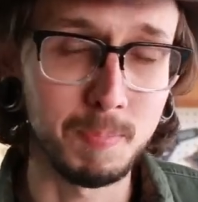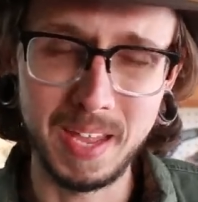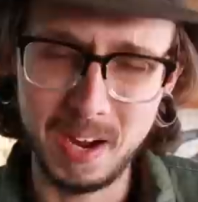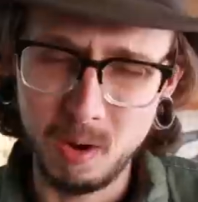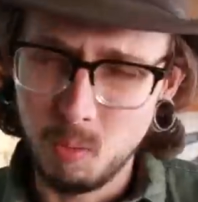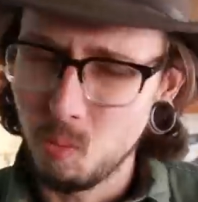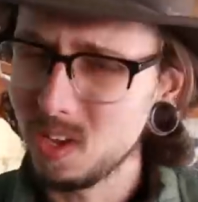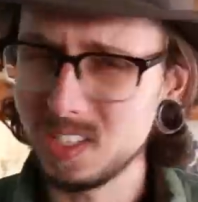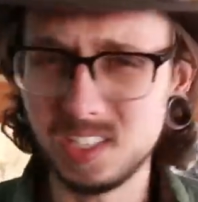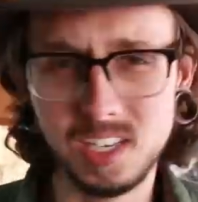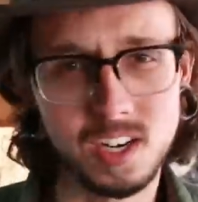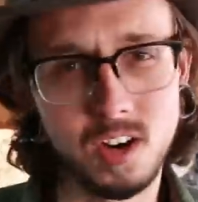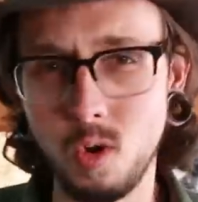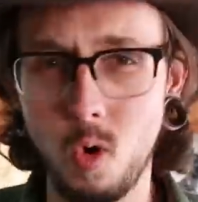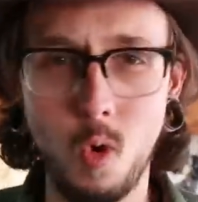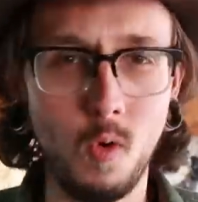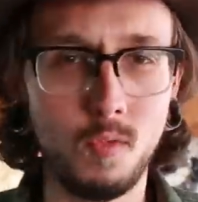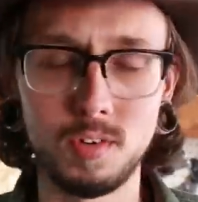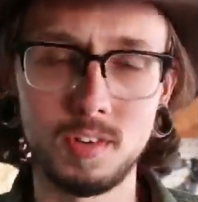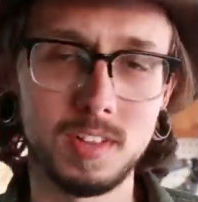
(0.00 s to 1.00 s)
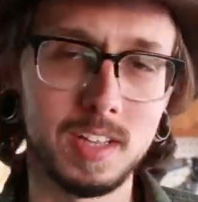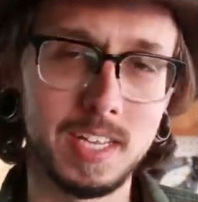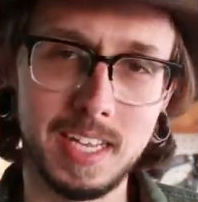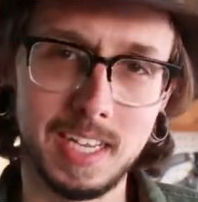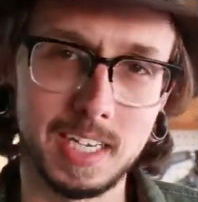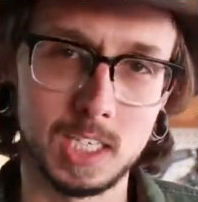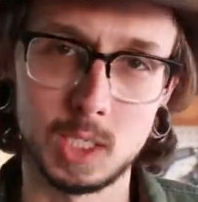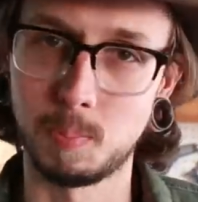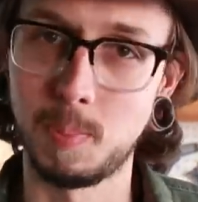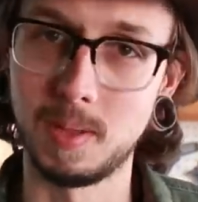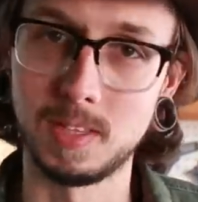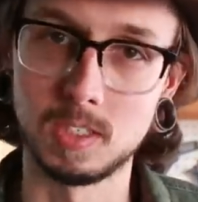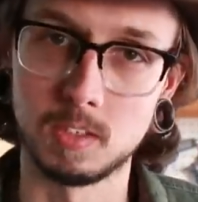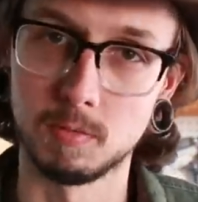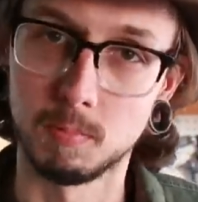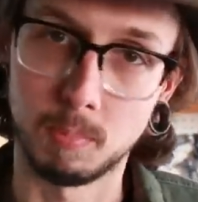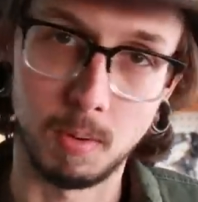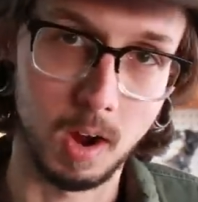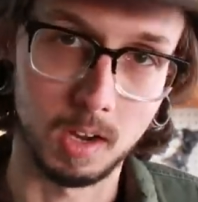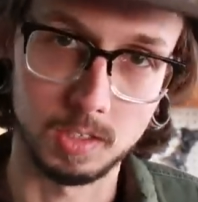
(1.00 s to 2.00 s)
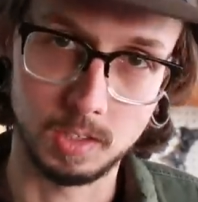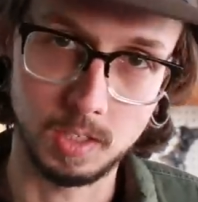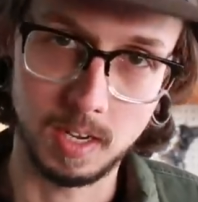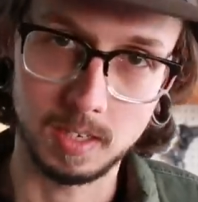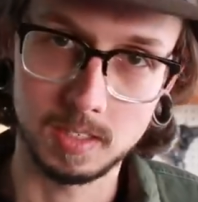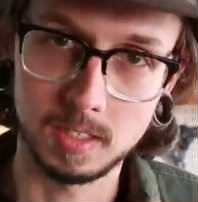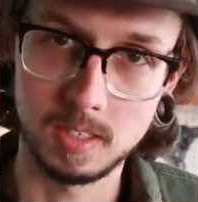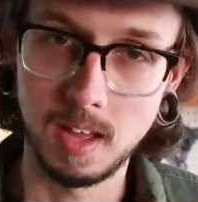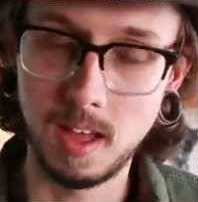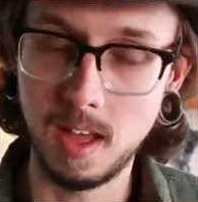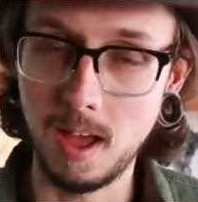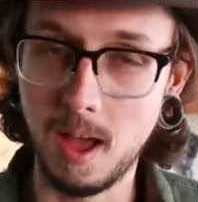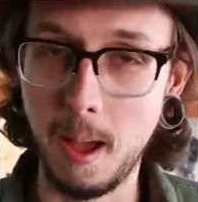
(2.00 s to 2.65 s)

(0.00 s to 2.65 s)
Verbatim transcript: and it wasn't an overly expensive project.